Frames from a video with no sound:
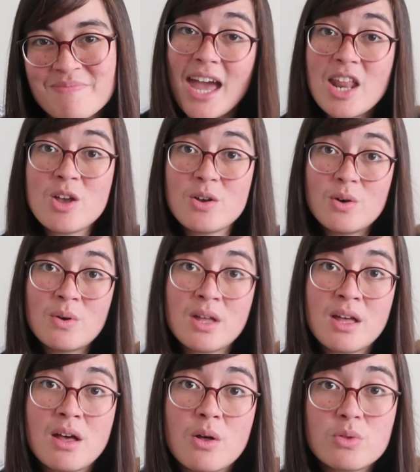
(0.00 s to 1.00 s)
Anywho,
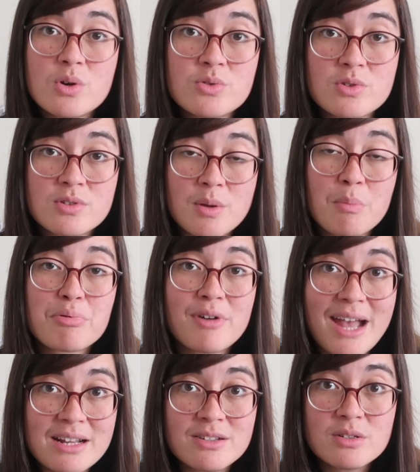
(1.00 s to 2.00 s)
those are some
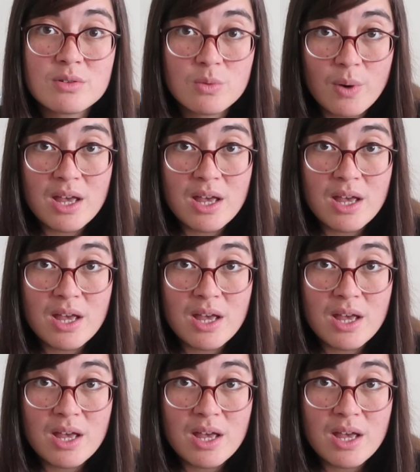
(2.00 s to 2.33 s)
practical